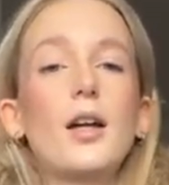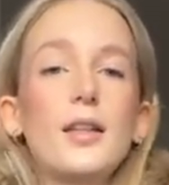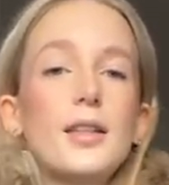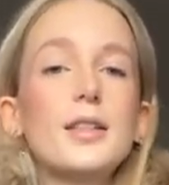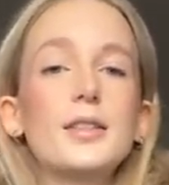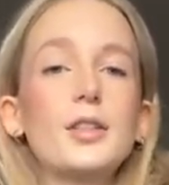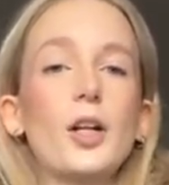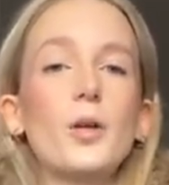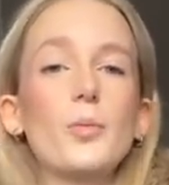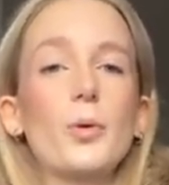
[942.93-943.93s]
This
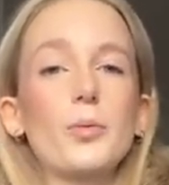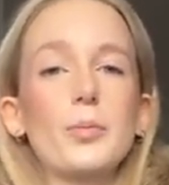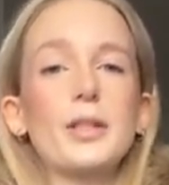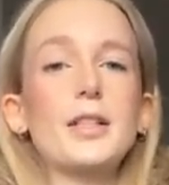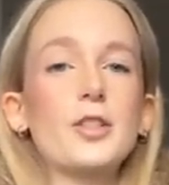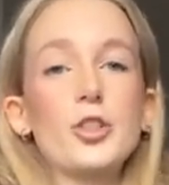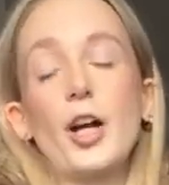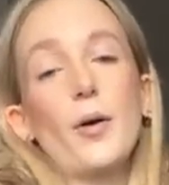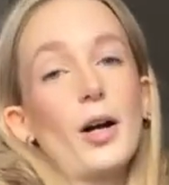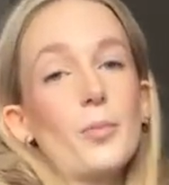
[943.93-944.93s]
coat probably needs a
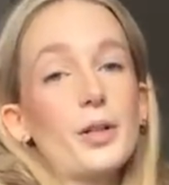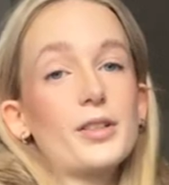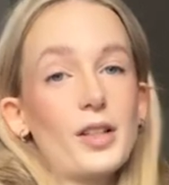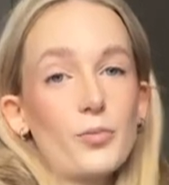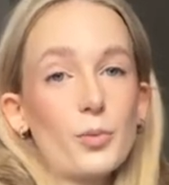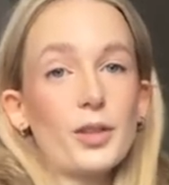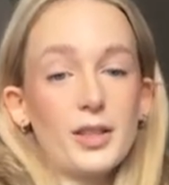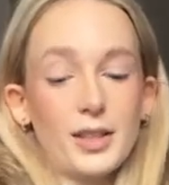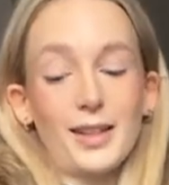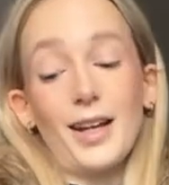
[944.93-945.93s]
shout out because I've worn
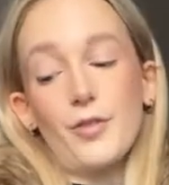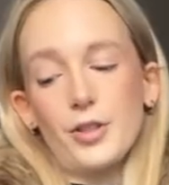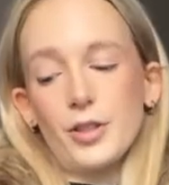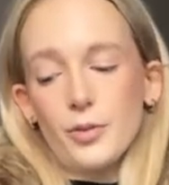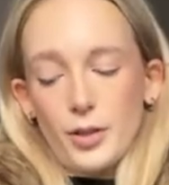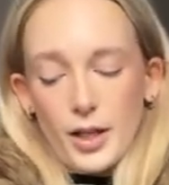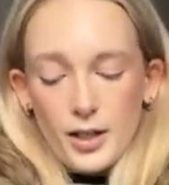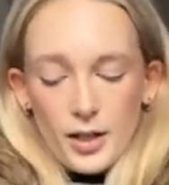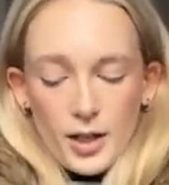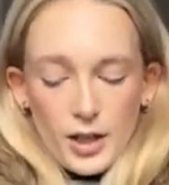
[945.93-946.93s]
this like every single day.
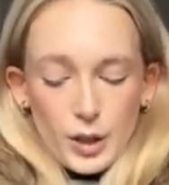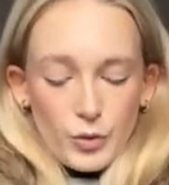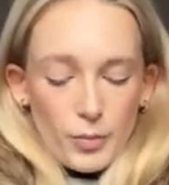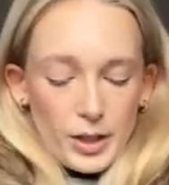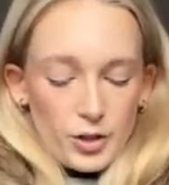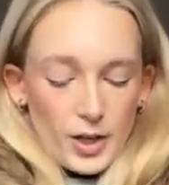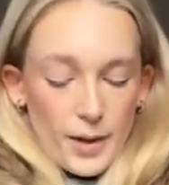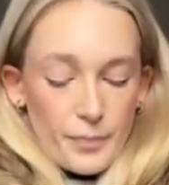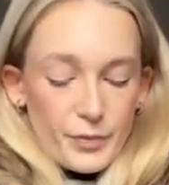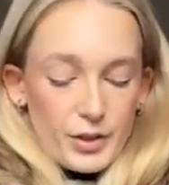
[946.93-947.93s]
It's from
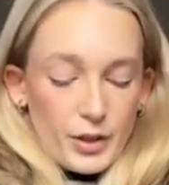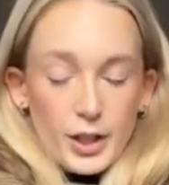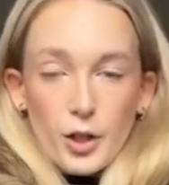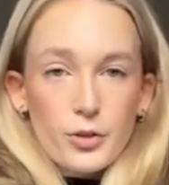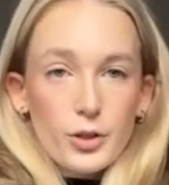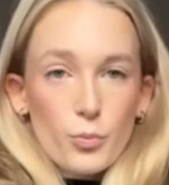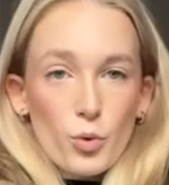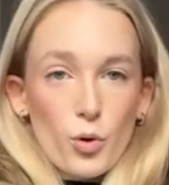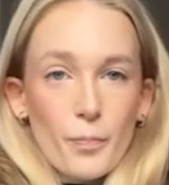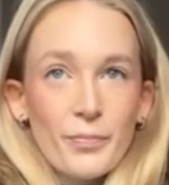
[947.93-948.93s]
H&M. It's very cozy and
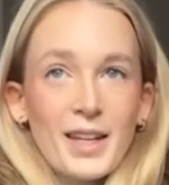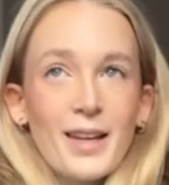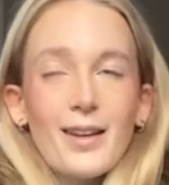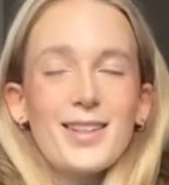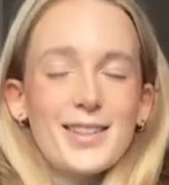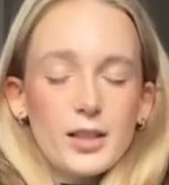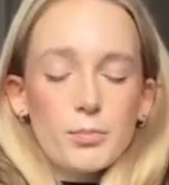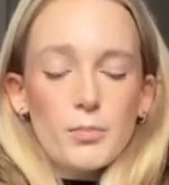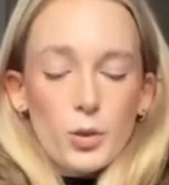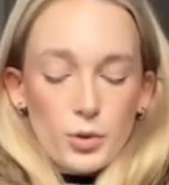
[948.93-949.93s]
warm. It does
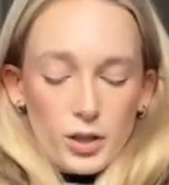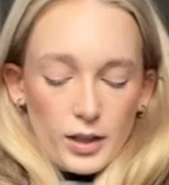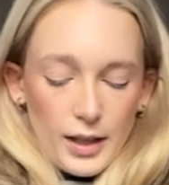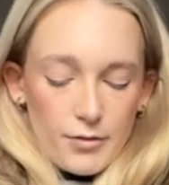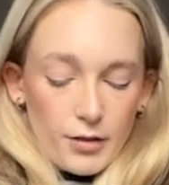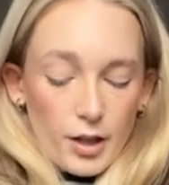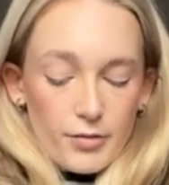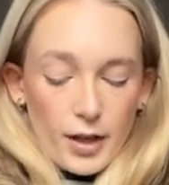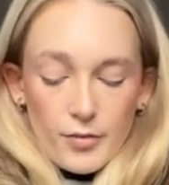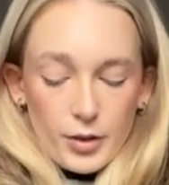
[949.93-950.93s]
molt and get fluff
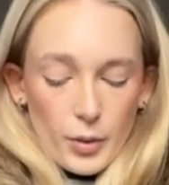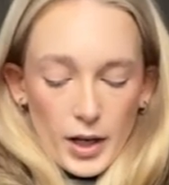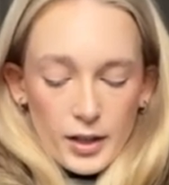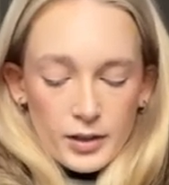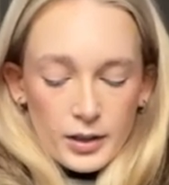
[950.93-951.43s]
everywhere.